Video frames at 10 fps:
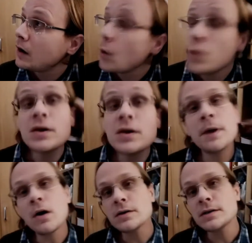Also,
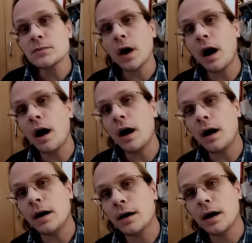because
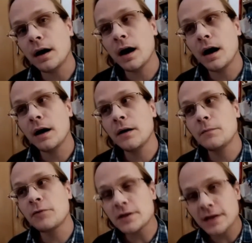our
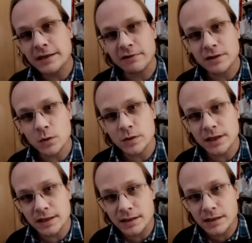processing
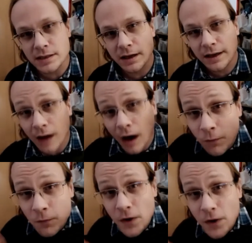resources
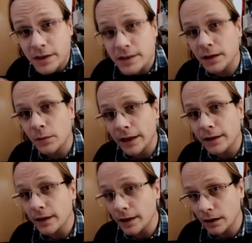are focused in the way
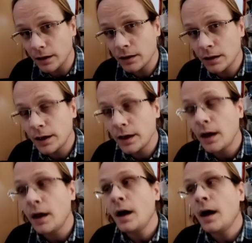that they are,
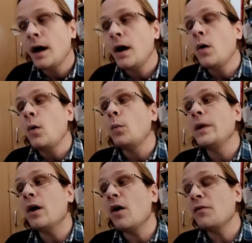
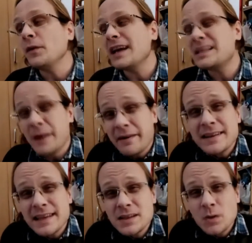we often
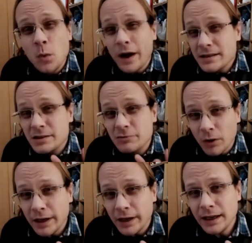experience things quite
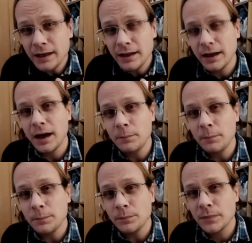strongly.
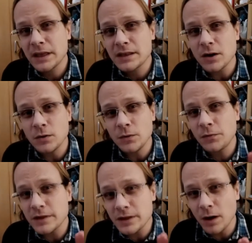So,
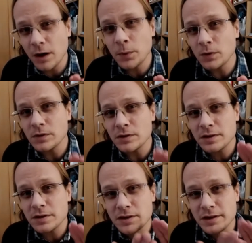for example,
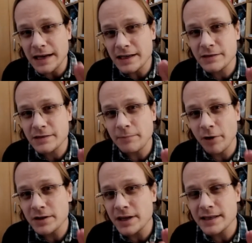sensory
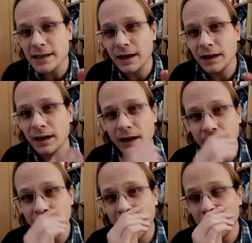processing,
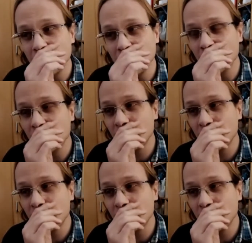and